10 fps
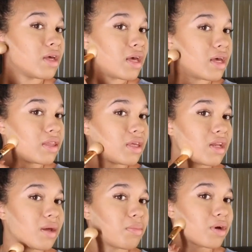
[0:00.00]
And then
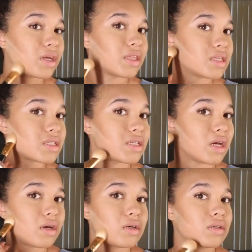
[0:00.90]
I bring this
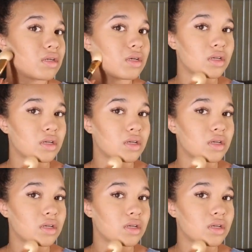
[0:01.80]
down.